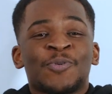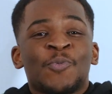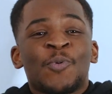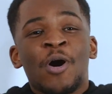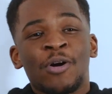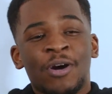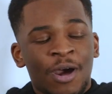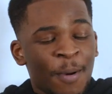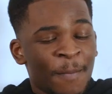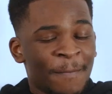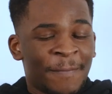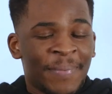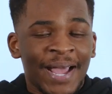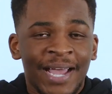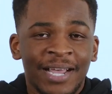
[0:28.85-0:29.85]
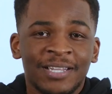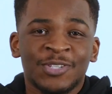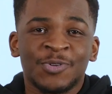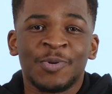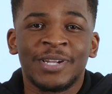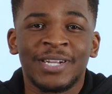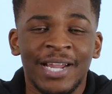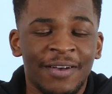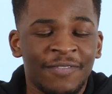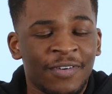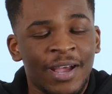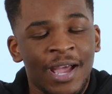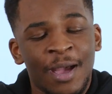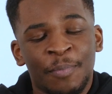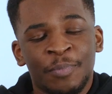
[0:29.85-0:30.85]
welcome back to
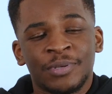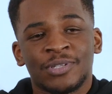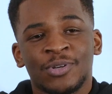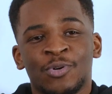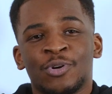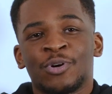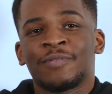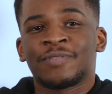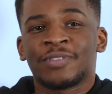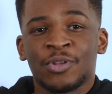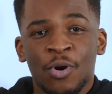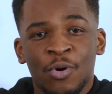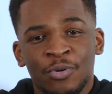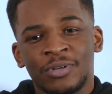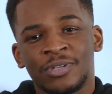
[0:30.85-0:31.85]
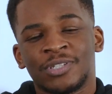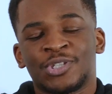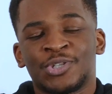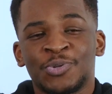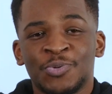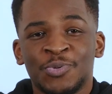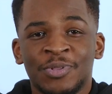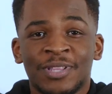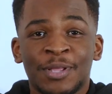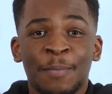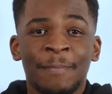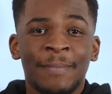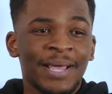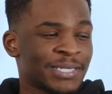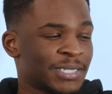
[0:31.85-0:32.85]
another episode of Don't Shoot the
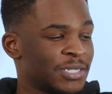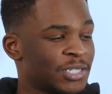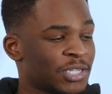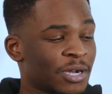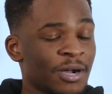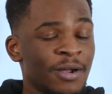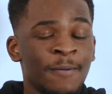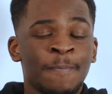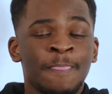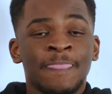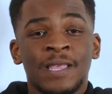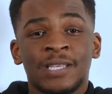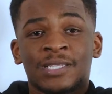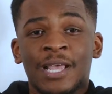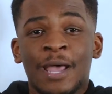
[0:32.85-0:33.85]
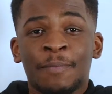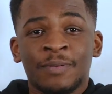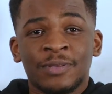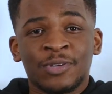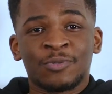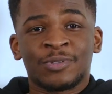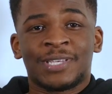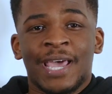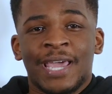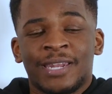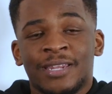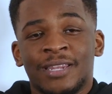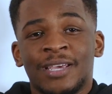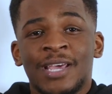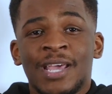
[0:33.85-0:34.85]
Messenger. This is episode
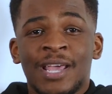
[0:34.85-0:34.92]
10.